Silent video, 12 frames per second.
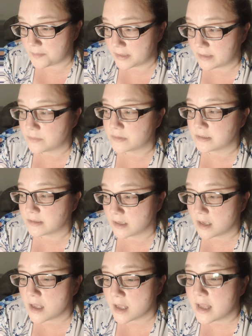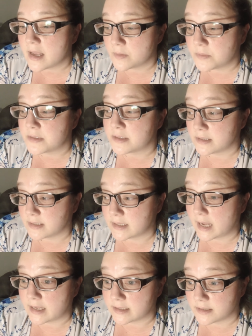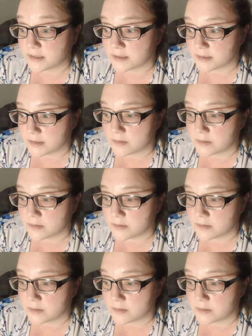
But it was a disaster.